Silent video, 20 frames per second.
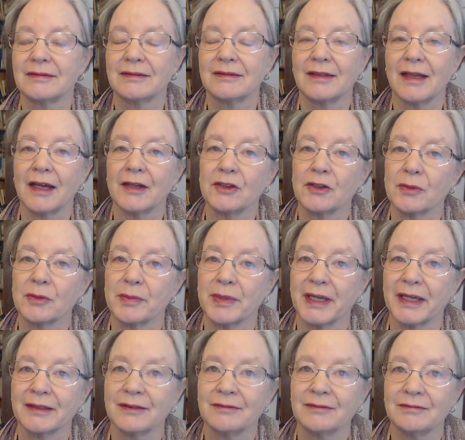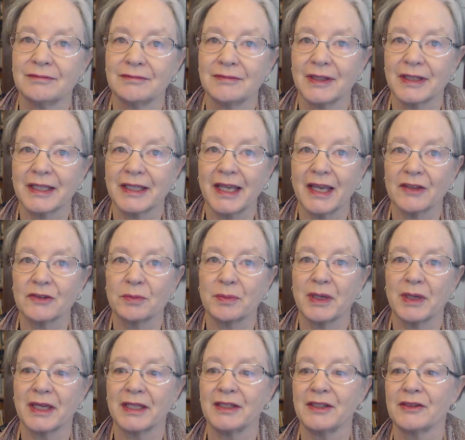Not your bed, a guest
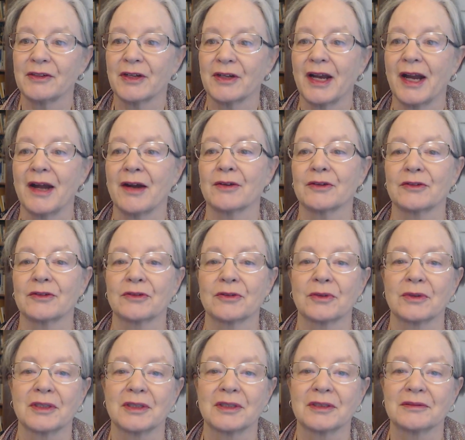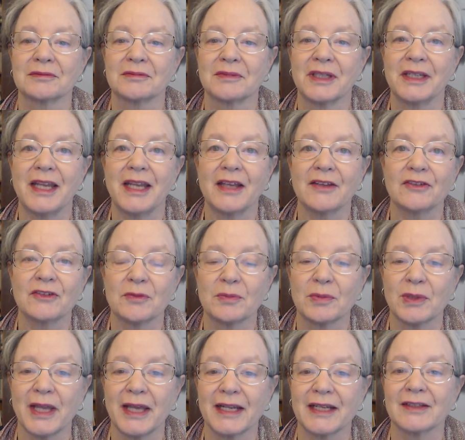bed in your house, or a nest of
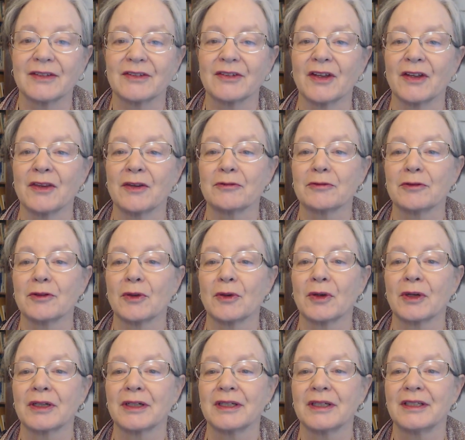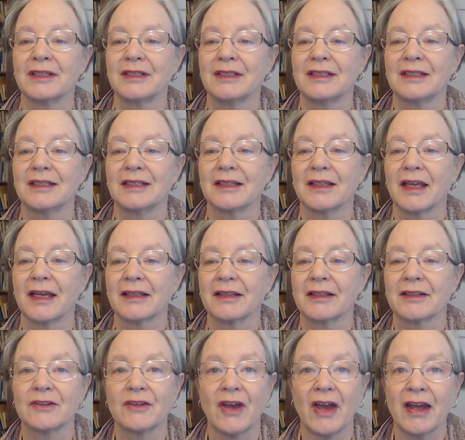blankets on the floor, like the
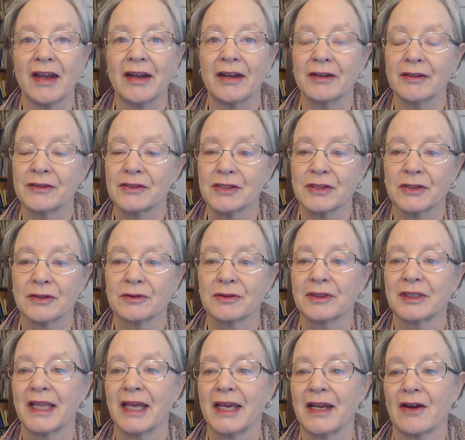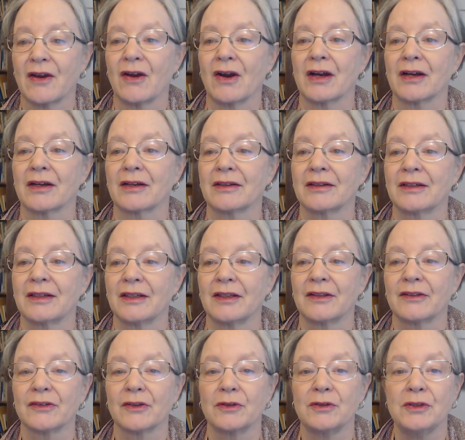tired children they are,
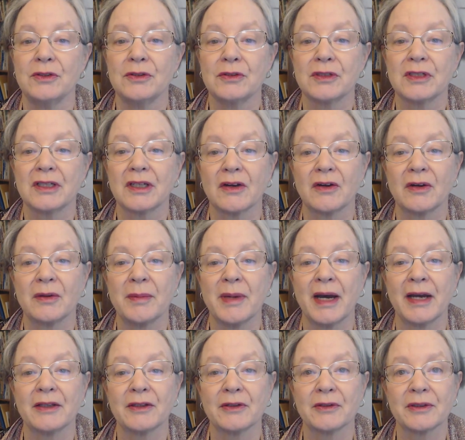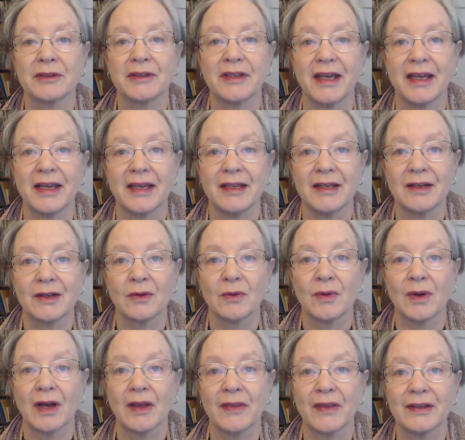so you can go about your day
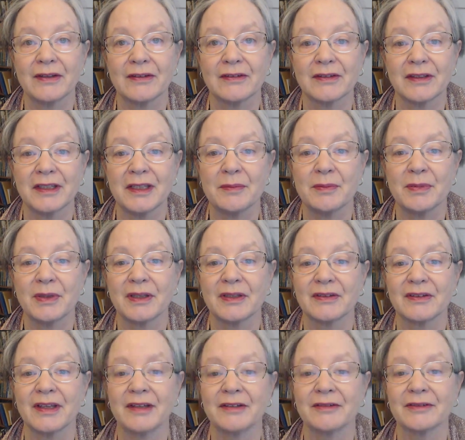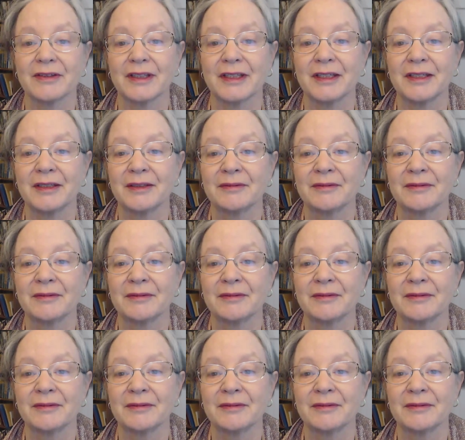while they sleep safely.